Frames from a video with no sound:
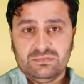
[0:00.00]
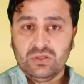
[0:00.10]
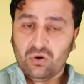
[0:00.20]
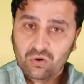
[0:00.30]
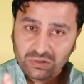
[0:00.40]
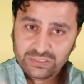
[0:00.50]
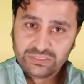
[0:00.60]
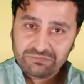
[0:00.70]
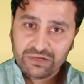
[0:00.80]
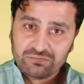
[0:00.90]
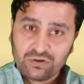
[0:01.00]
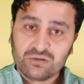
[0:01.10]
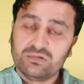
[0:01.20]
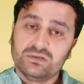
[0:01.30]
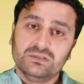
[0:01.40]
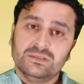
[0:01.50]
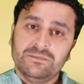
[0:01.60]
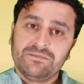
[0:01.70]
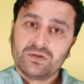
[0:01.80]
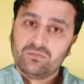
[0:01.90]
The only way forward
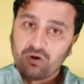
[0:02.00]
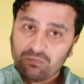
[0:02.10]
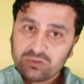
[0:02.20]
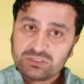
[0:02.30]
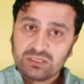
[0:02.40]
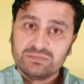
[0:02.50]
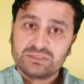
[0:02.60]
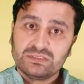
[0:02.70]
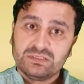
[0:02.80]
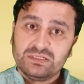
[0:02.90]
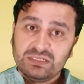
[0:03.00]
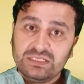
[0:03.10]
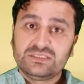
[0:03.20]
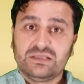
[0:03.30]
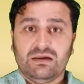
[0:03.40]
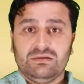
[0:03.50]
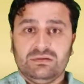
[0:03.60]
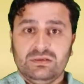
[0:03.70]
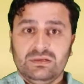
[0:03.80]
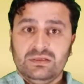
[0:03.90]
for Muslims is that
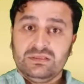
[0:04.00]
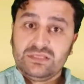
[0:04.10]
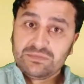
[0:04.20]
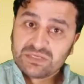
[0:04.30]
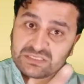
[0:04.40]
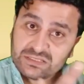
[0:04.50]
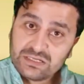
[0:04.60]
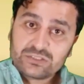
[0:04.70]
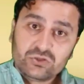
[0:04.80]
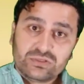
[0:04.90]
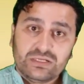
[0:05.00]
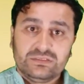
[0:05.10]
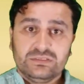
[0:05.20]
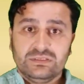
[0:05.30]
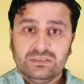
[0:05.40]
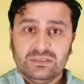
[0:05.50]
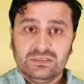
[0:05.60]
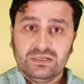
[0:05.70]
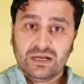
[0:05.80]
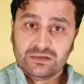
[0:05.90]
they must get united
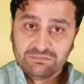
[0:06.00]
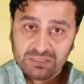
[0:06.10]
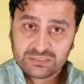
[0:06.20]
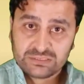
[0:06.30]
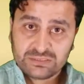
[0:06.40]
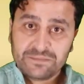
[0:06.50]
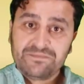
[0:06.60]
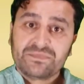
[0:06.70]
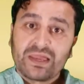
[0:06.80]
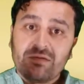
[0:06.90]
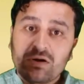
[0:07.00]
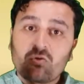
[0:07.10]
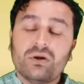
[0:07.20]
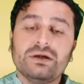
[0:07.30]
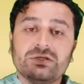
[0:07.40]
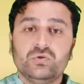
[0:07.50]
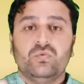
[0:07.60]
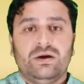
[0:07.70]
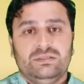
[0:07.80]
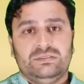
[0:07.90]
and must have a collective
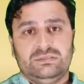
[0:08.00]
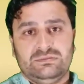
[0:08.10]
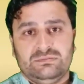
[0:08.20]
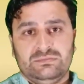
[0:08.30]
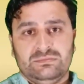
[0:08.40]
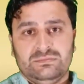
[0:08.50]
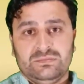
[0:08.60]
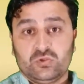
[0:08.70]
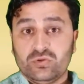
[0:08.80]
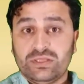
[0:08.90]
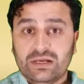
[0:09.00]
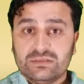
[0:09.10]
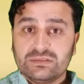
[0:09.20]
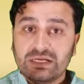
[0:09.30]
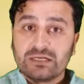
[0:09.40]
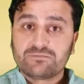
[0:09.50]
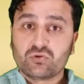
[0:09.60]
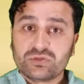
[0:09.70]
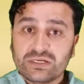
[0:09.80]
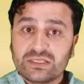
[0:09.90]
voice so that they can
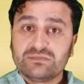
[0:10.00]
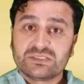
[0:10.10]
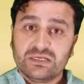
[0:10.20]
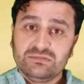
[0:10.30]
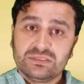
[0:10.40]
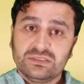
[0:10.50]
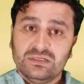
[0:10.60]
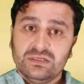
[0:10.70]
protect themselves